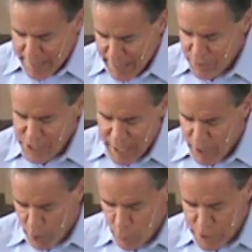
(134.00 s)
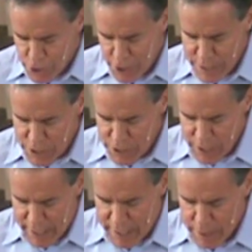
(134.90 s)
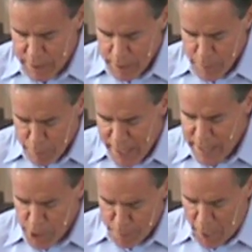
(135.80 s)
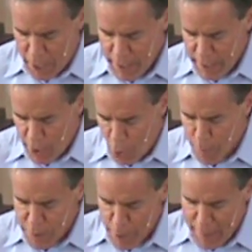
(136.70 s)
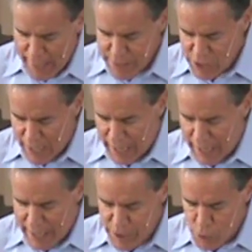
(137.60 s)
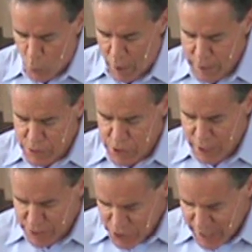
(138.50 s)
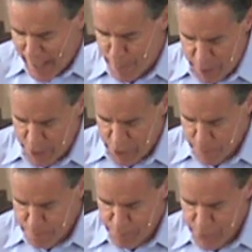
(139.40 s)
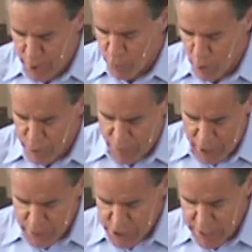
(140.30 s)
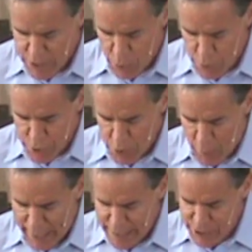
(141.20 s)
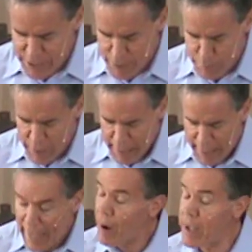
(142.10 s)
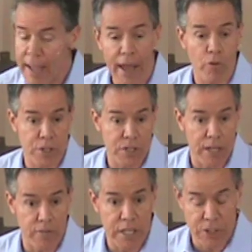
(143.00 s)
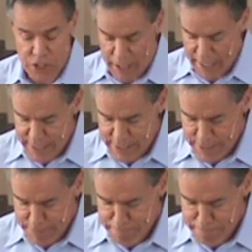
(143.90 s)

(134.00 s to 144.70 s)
Now the day on which Jesus had made the mud and opened the man's eyes was a Sabbath. Therefore the Pharisees also asked him how he had received his sight.